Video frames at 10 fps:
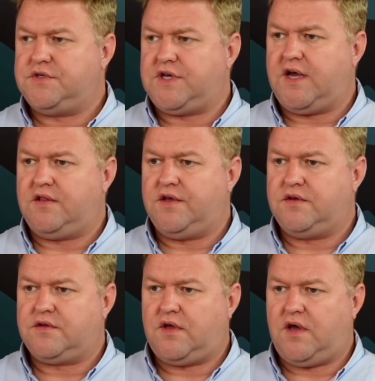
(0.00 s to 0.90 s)
in
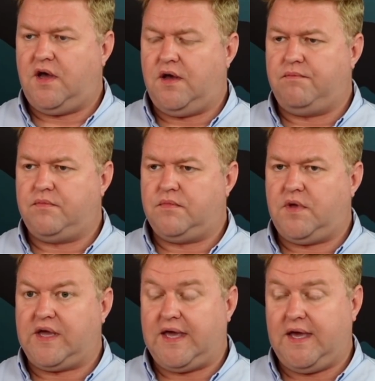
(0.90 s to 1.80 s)
Thailand.
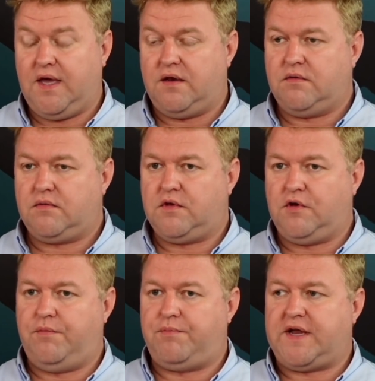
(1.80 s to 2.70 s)
Again,
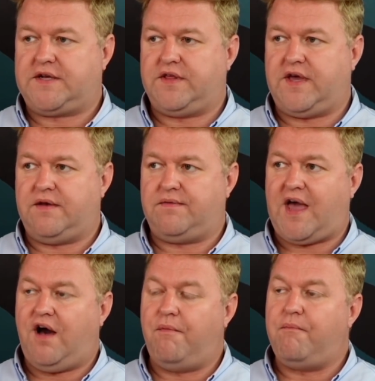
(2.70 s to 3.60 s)
going back to that,
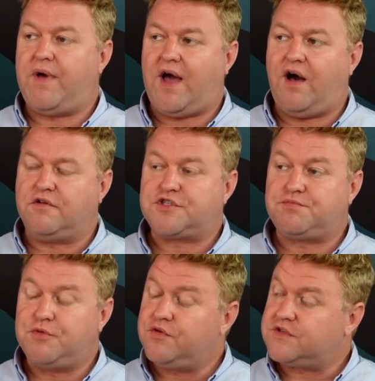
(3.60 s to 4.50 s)
how
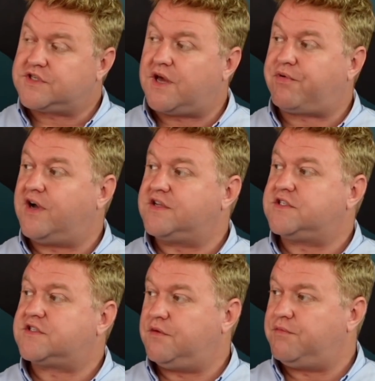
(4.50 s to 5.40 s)
smooth is that
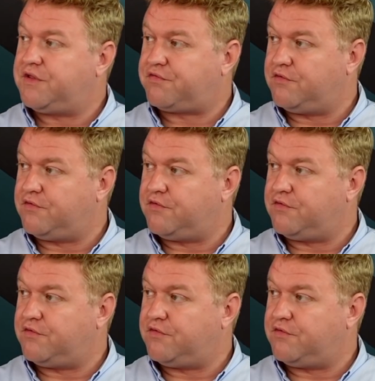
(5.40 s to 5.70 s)
process going to be